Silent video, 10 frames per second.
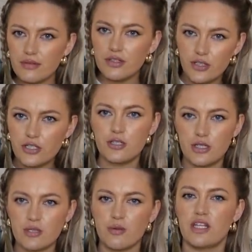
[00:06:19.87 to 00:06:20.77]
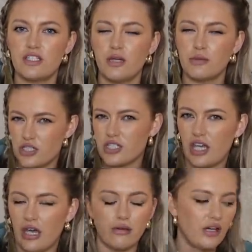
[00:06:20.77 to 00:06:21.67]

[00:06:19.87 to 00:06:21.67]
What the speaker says: You could do this with it too, which is cute.